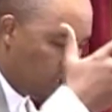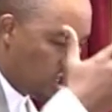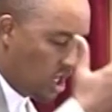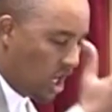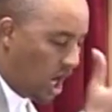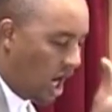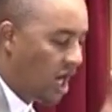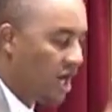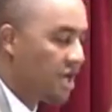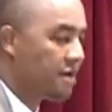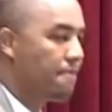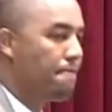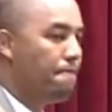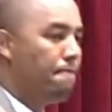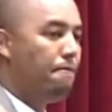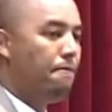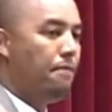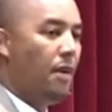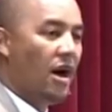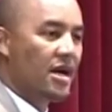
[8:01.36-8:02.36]
God
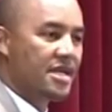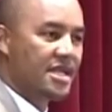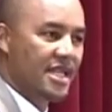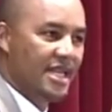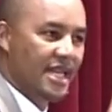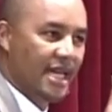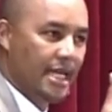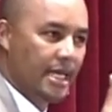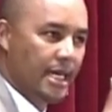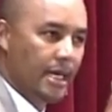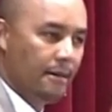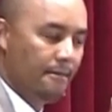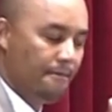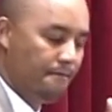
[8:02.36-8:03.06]
parted it.